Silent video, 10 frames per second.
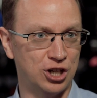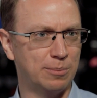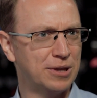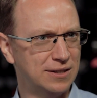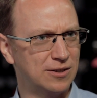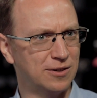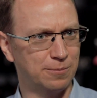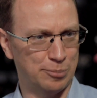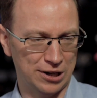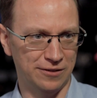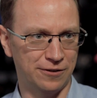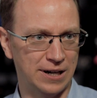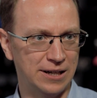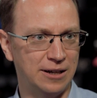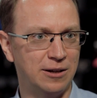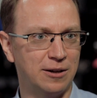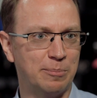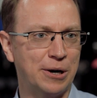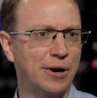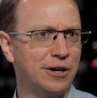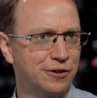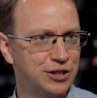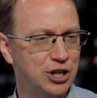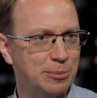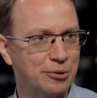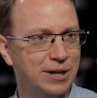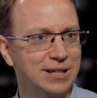chip? That's a fairly power-hungry chip,